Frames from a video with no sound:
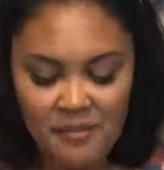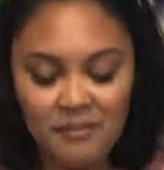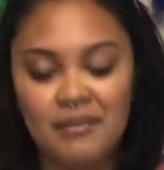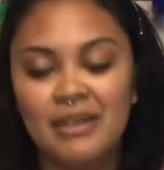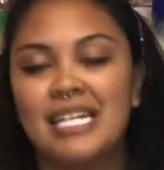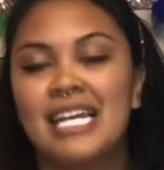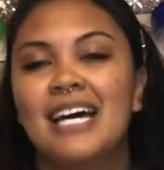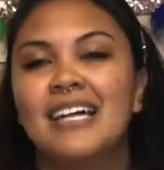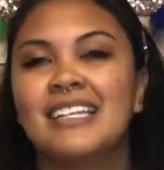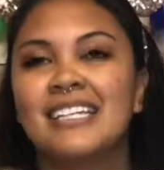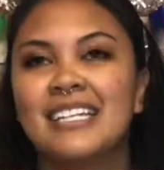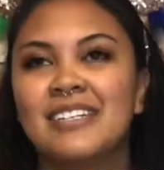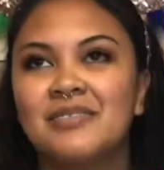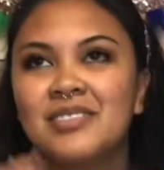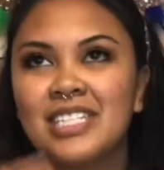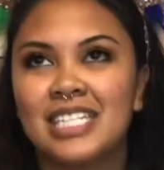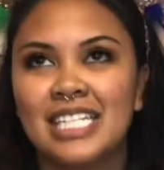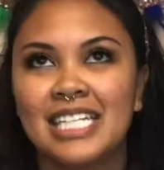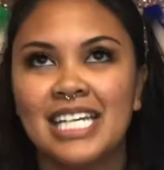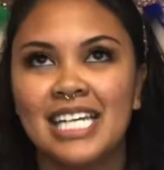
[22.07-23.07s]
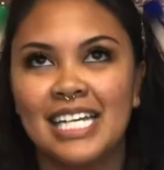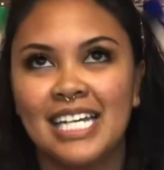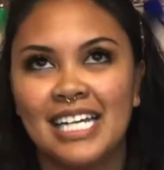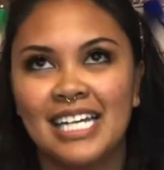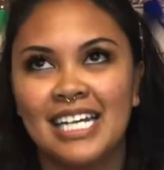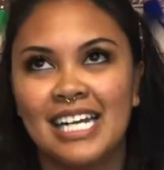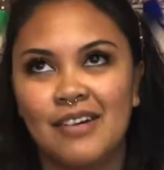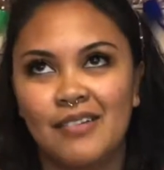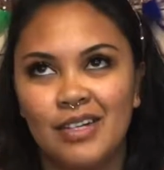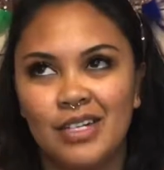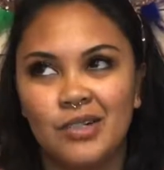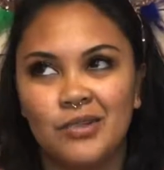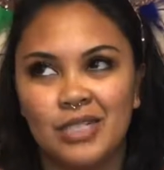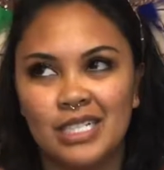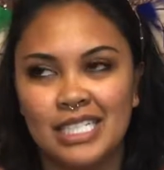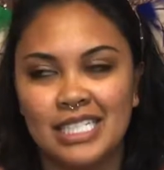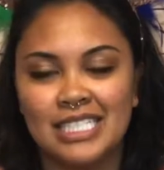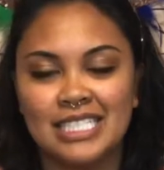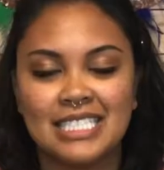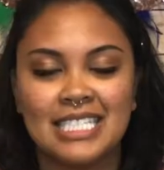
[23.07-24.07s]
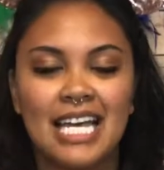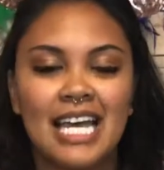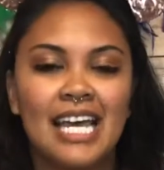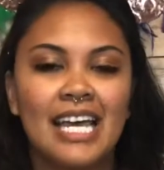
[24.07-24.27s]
But now that I'm looking in it, now I know what it is.